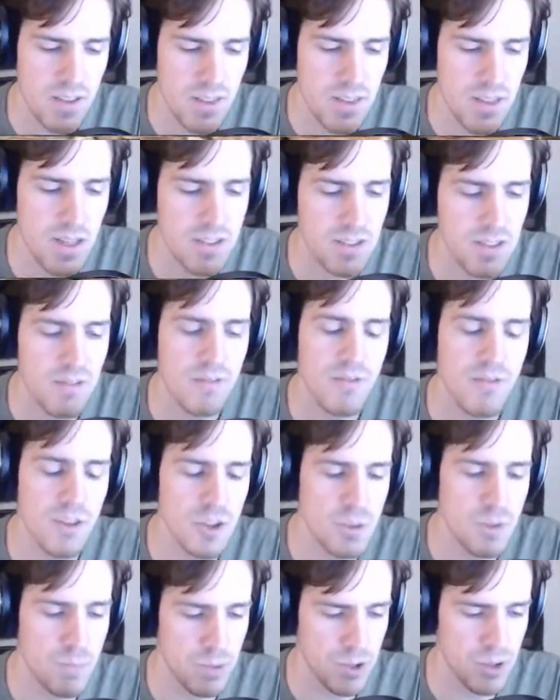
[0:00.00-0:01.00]
that it's a
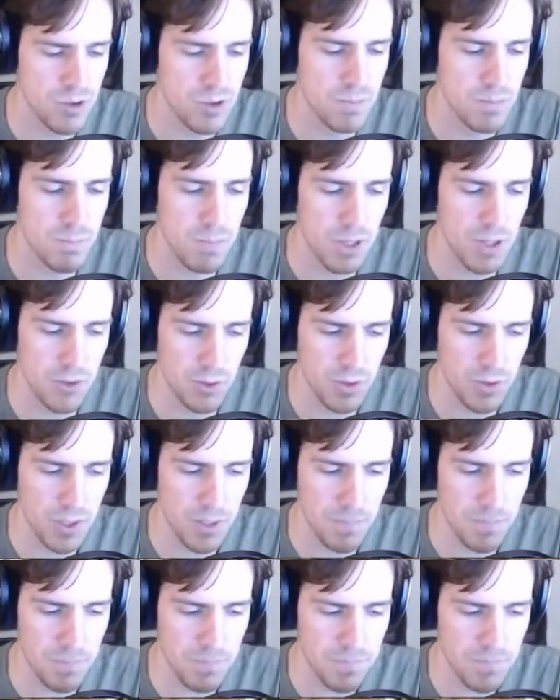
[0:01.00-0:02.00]
first-person puzzle
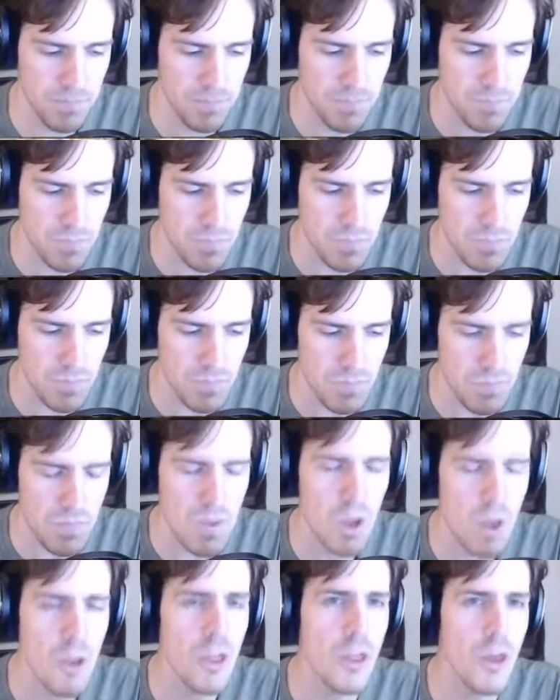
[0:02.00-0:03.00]
game.
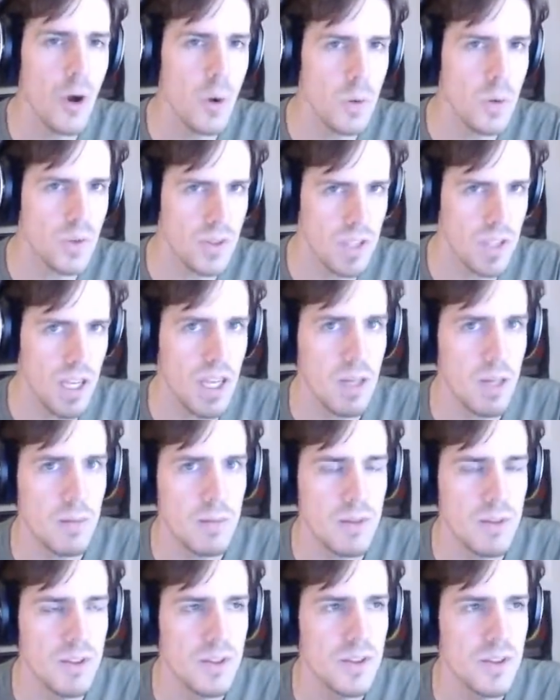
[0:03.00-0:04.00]
Those
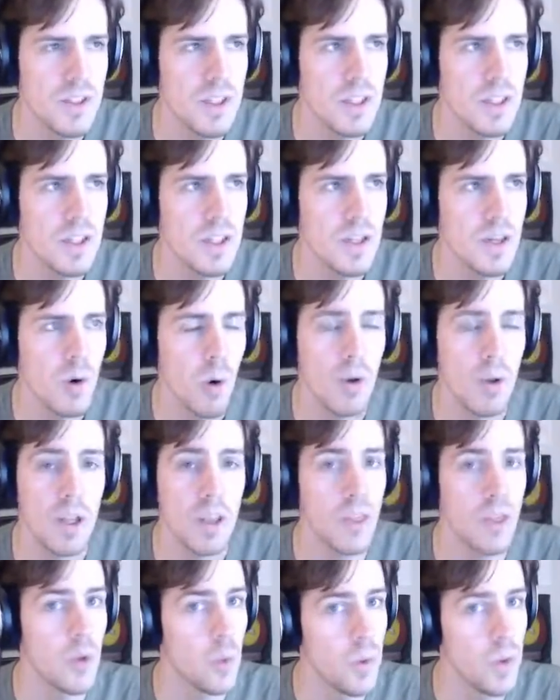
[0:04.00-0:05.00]
games, or like
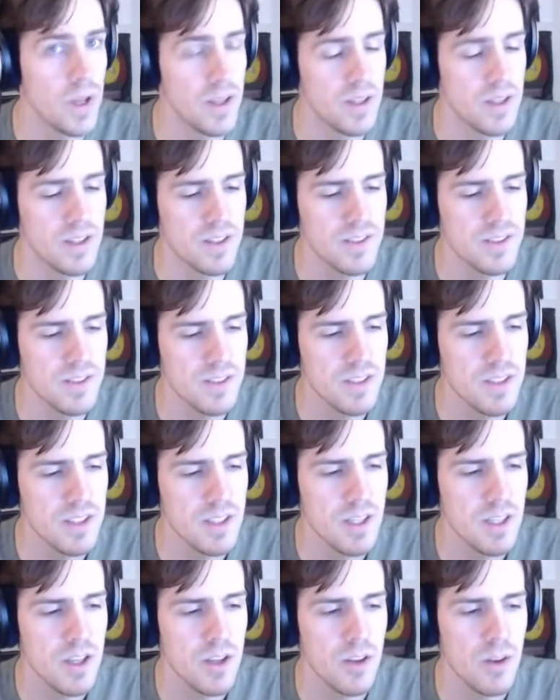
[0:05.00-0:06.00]
The Witness,
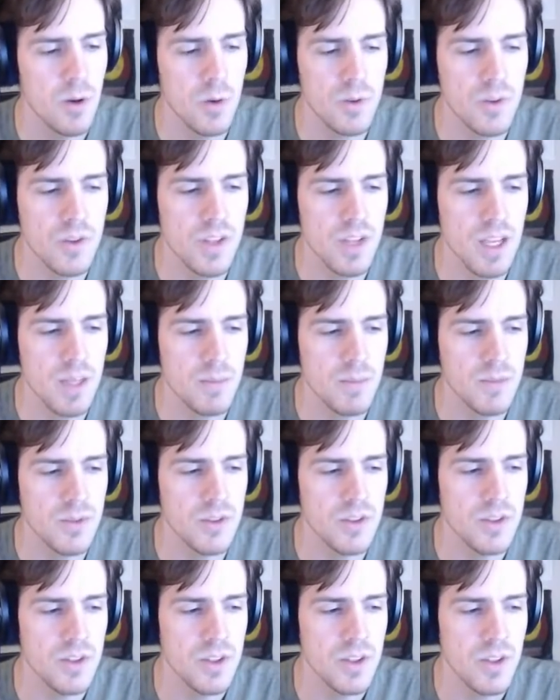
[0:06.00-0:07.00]
those
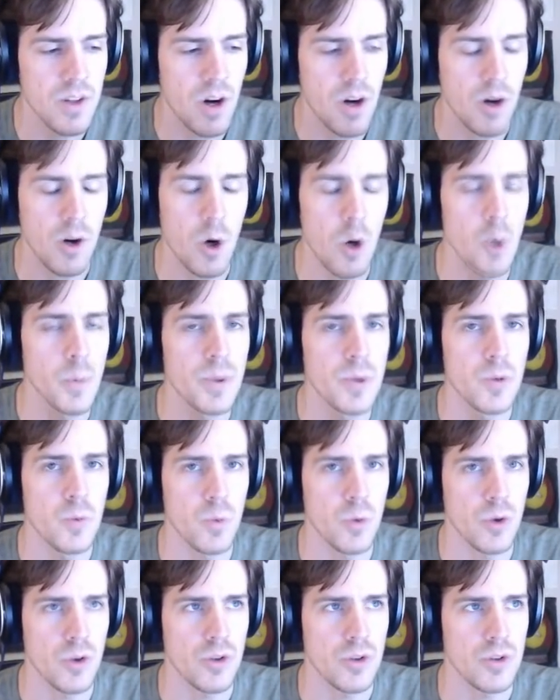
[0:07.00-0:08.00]
games are open
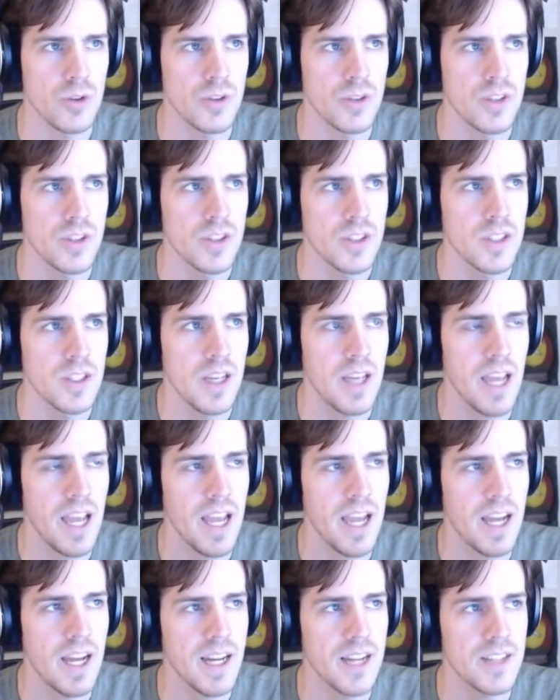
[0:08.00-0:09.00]
world,
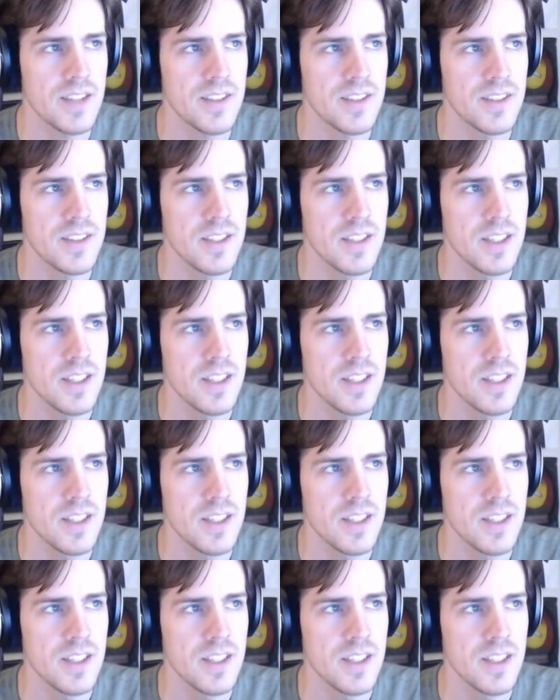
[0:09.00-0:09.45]
and